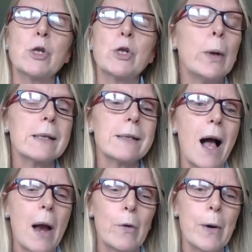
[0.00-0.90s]
2 weeks'
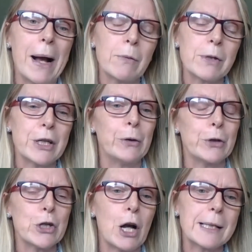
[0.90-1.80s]
time, we're about to
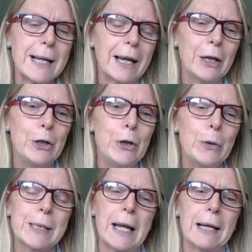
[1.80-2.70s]
launch our second
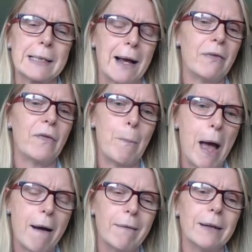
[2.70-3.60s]
newsletter for
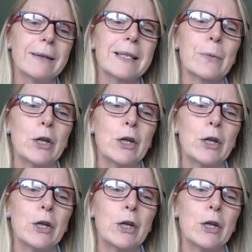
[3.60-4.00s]
parents,